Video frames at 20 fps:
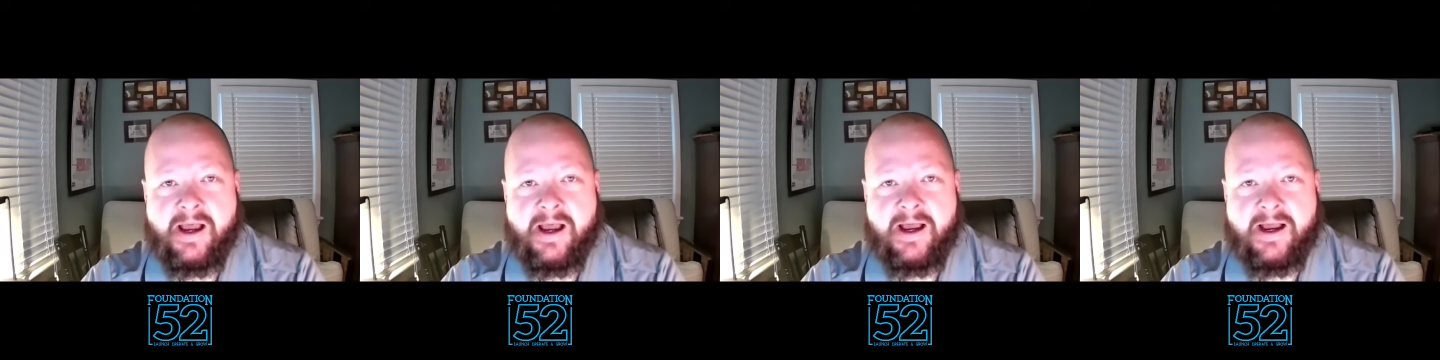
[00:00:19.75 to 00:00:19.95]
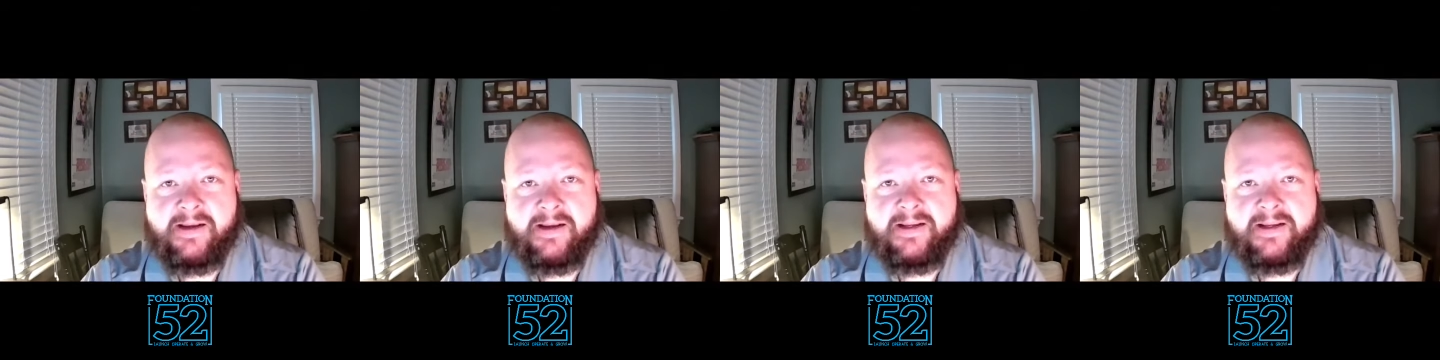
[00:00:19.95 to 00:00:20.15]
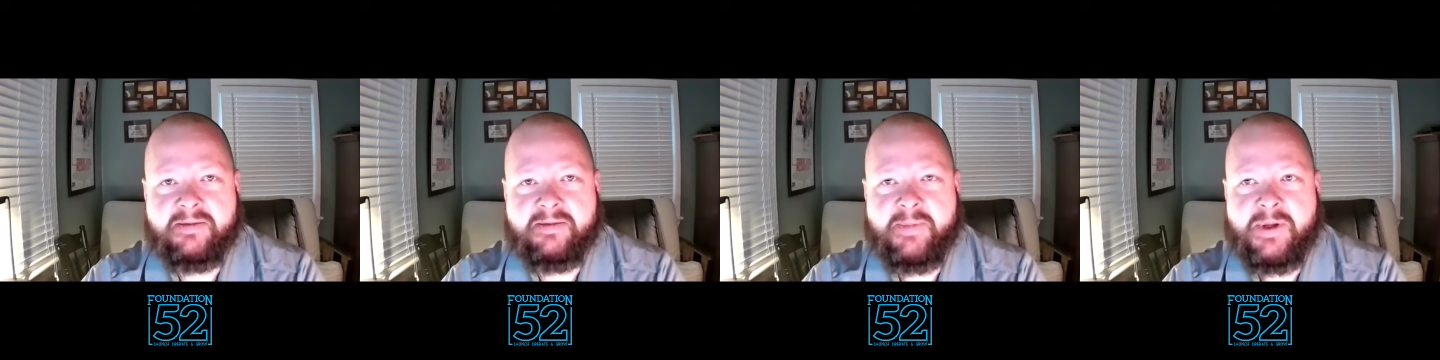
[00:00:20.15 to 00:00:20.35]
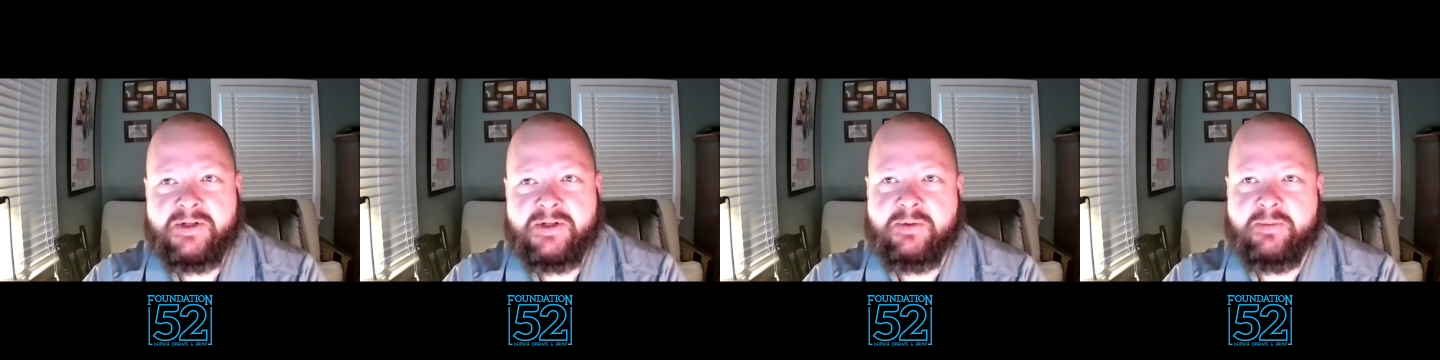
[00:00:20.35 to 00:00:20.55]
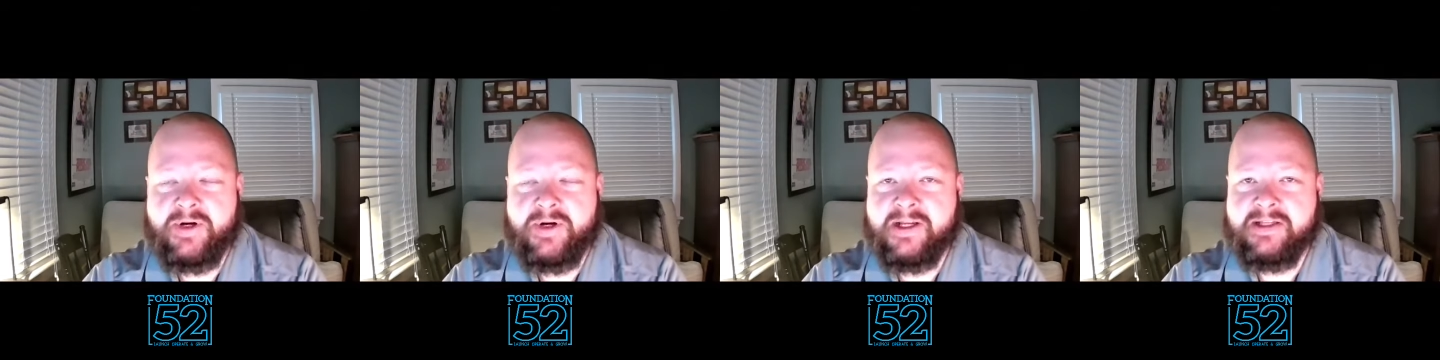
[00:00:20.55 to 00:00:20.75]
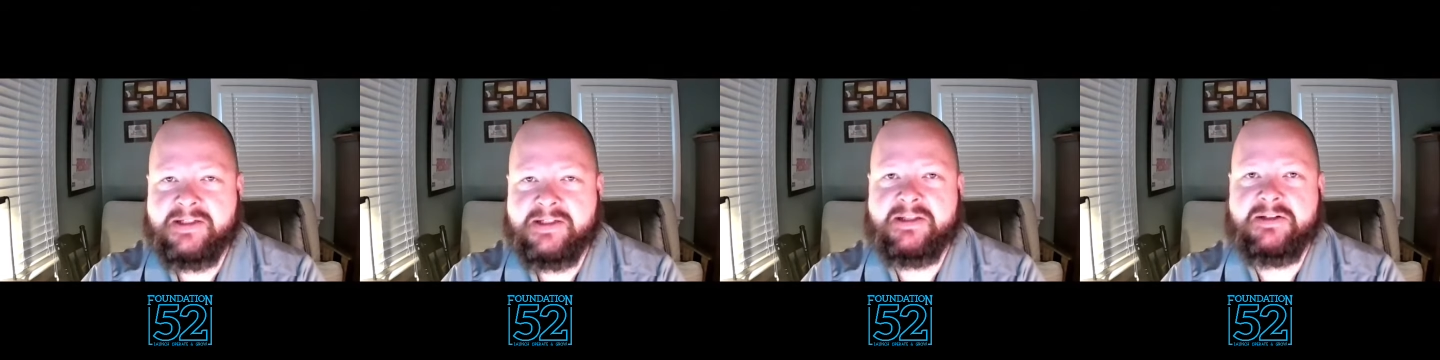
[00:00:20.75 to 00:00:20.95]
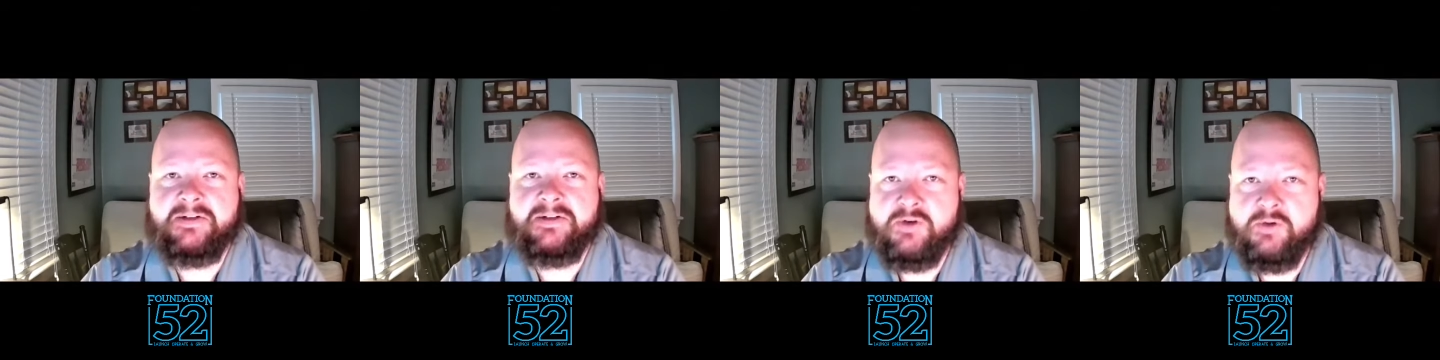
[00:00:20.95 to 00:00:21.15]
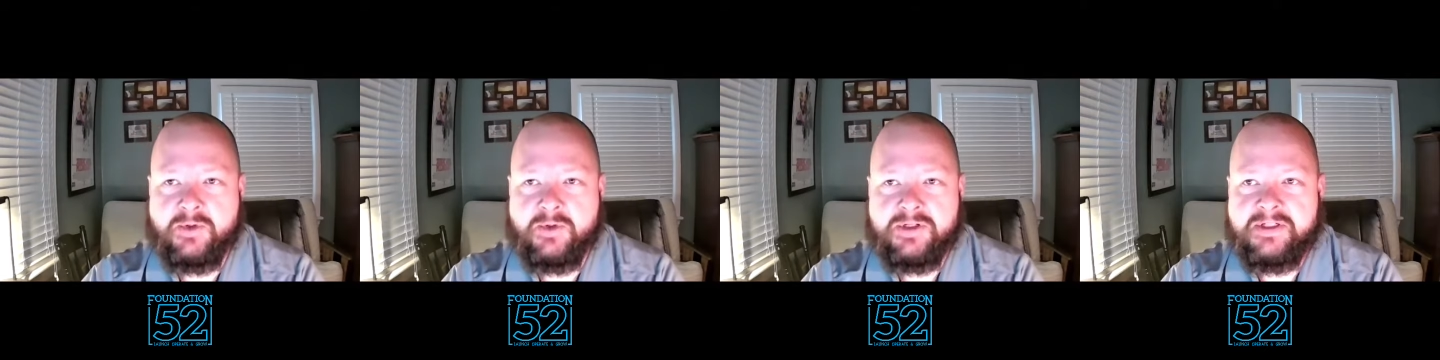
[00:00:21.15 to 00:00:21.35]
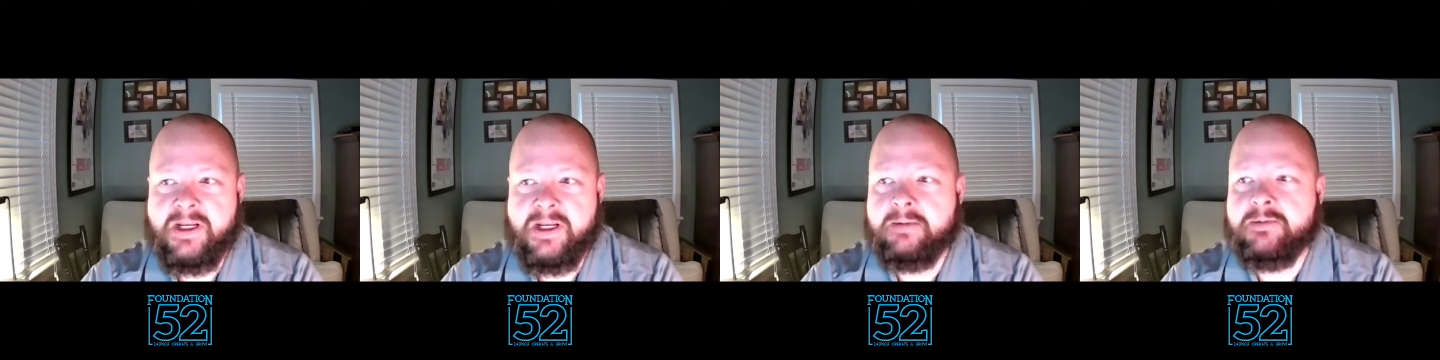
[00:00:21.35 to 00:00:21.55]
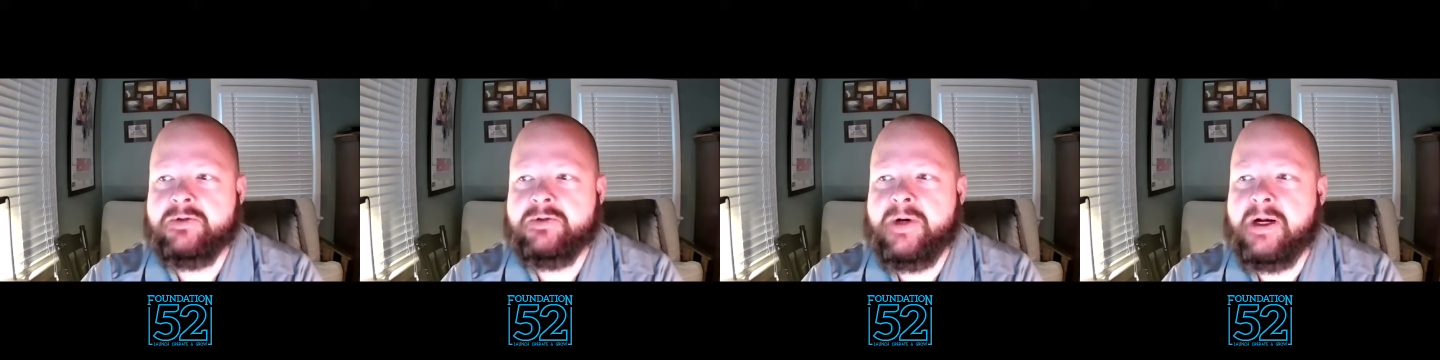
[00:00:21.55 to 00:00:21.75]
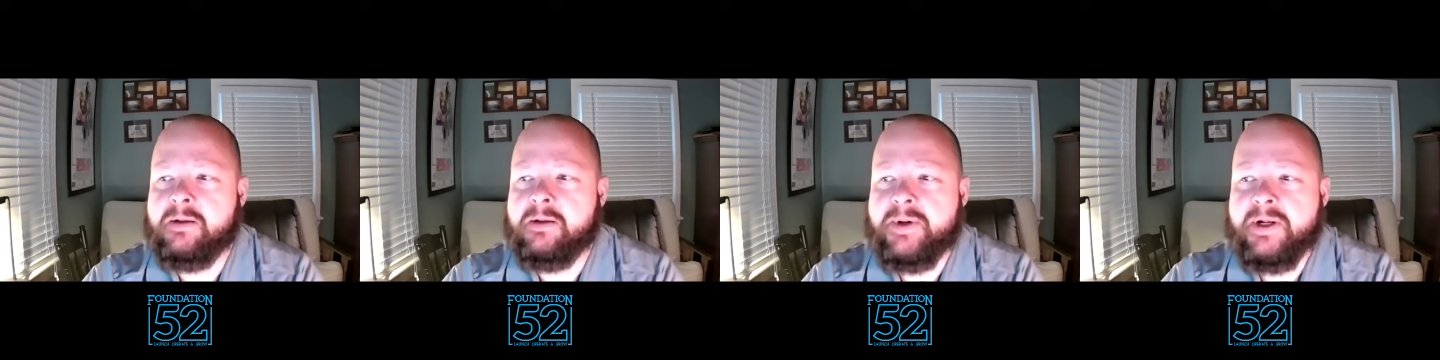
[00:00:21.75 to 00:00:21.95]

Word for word: I got to mention process numerous times throughout it.